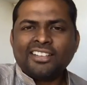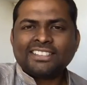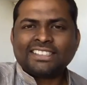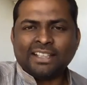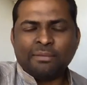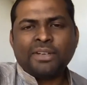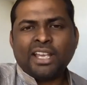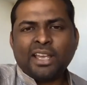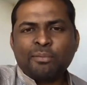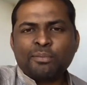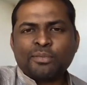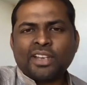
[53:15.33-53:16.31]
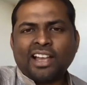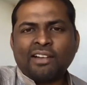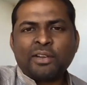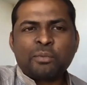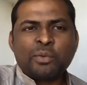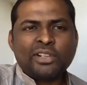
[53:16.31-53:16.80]
sometime
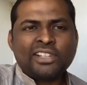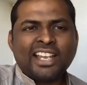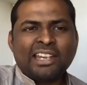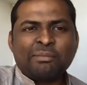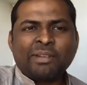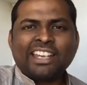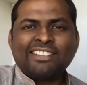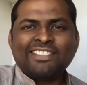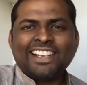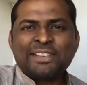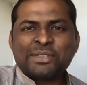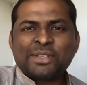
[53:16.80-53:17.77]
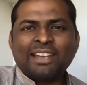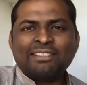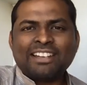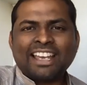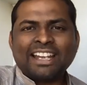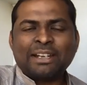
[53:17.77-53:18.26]
our Multani mitti will also
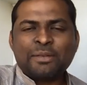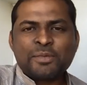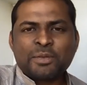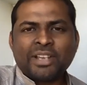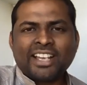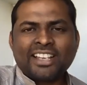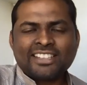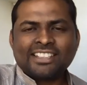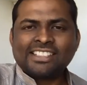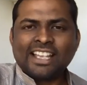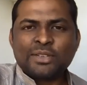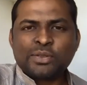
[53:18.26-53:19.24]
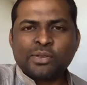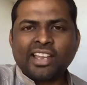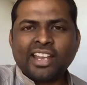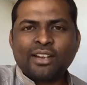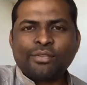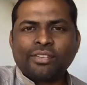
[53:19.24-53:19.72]
have diatoms because it's also
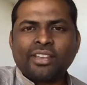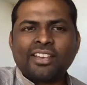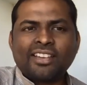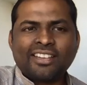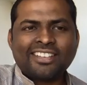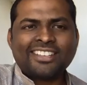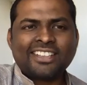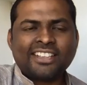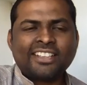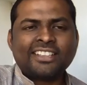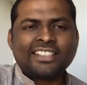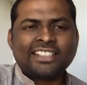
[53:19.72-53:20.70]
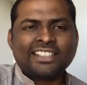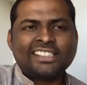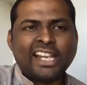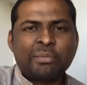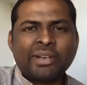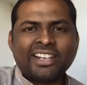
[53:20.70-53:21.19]
kind of a, a
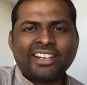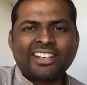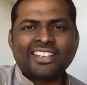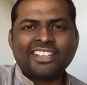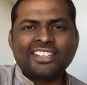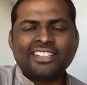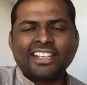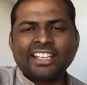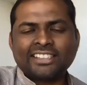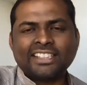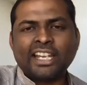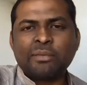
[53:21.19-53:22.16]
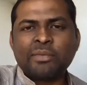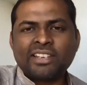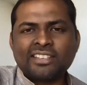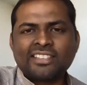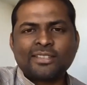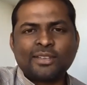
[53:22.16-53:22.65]
sedimentary, like
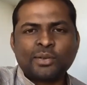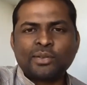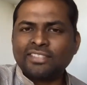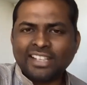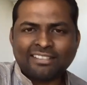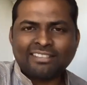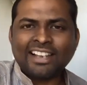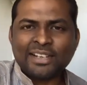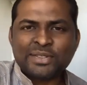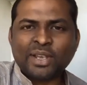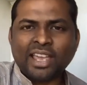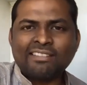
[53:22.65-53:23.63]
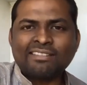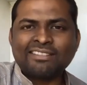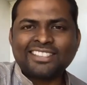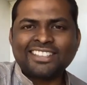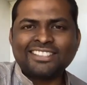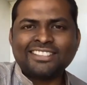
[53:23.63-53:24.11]
sediments, so that will also have
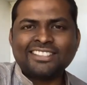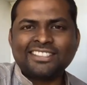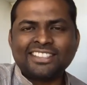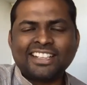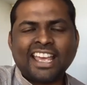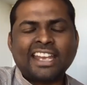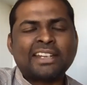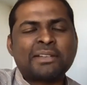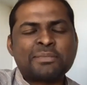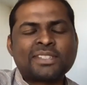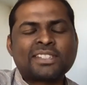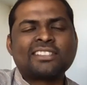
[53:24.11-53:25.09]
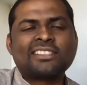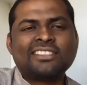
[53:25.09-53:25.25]
uh, the items.